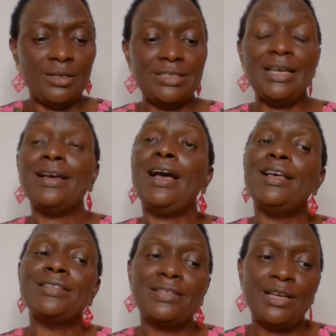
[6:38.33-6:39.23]
take
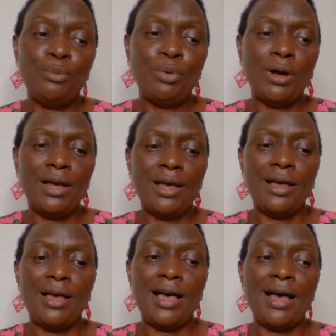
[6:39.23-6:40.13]
a step
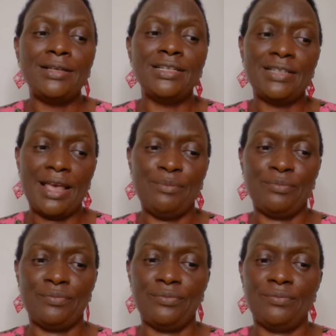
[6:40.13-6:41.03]
at a time.